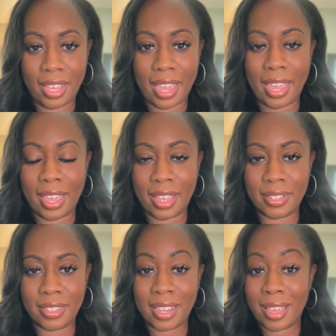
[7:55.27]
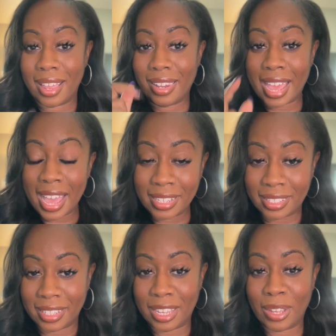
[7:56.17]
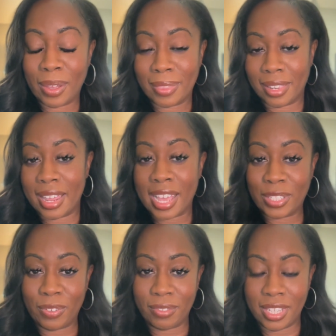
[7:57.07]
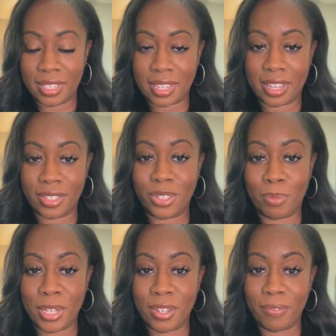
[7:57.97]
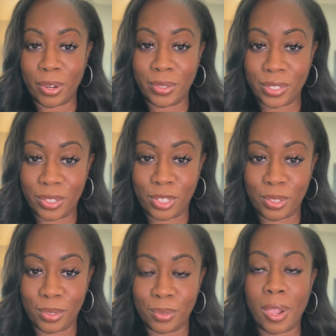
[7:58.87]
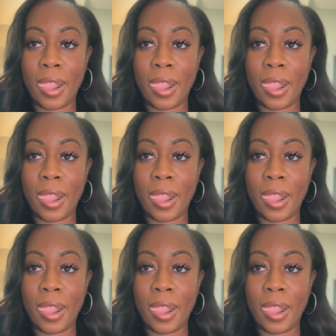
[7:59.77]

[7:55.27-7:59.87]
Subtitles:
And lastly, the last 15 seconds should be devoted to